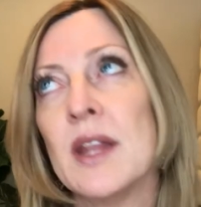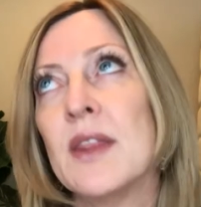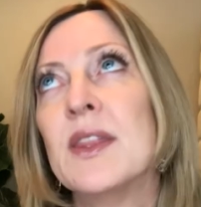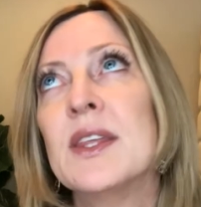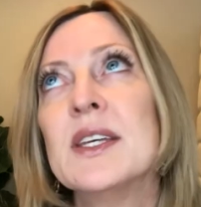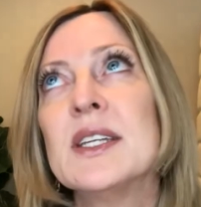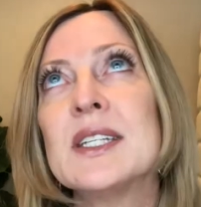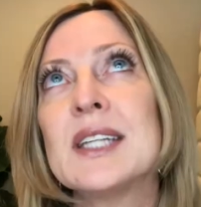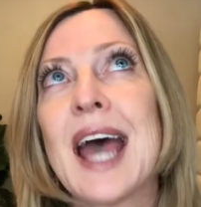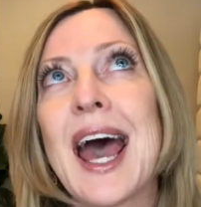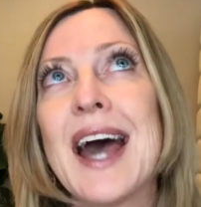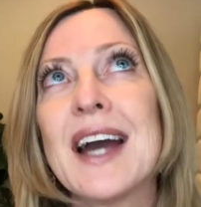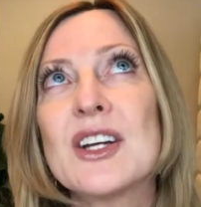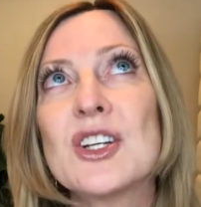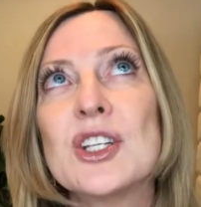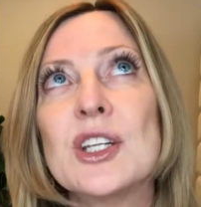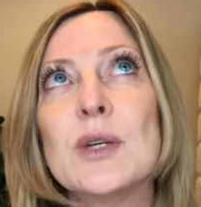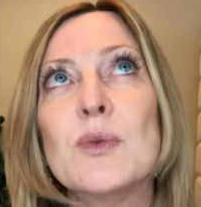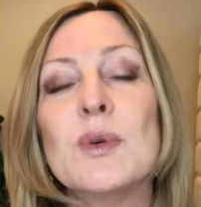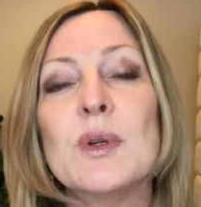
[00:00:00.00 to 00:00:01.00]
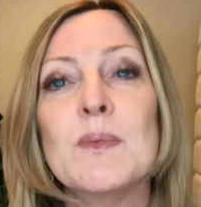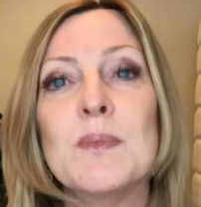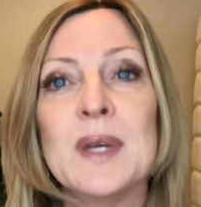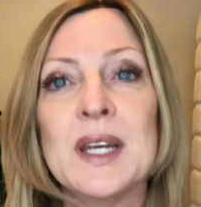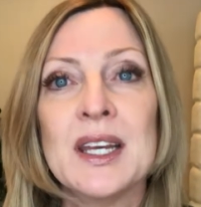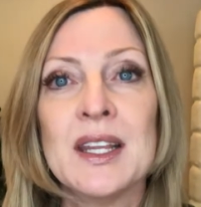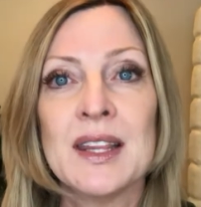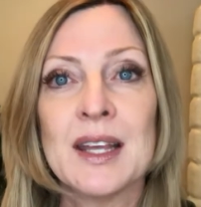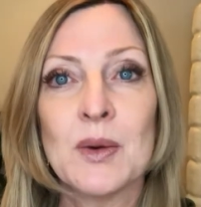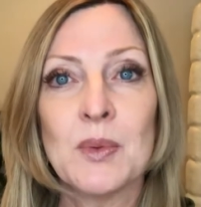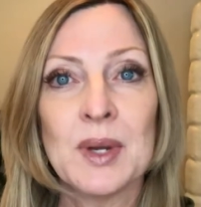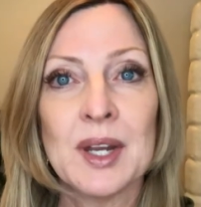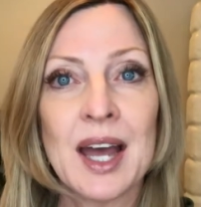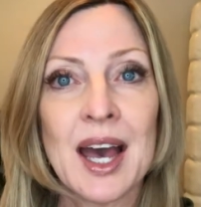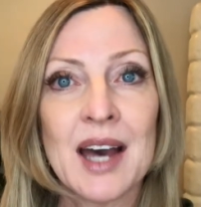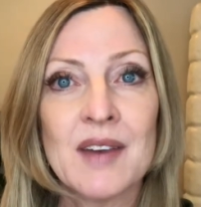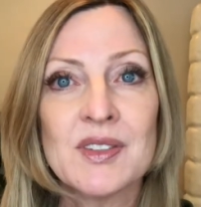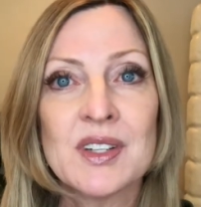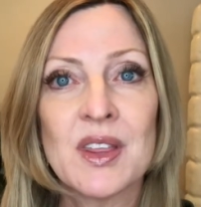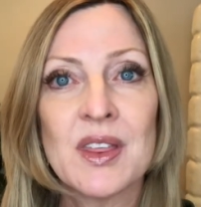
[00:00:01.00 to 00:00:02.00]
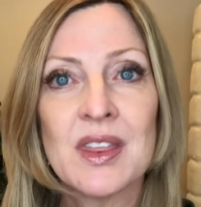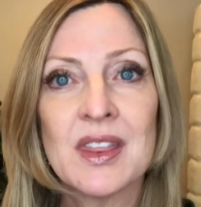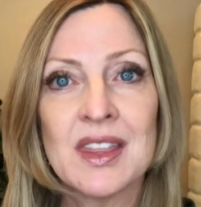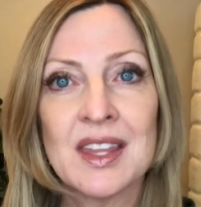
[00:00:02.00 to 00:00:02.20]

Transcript: This actually would mean that we'd have to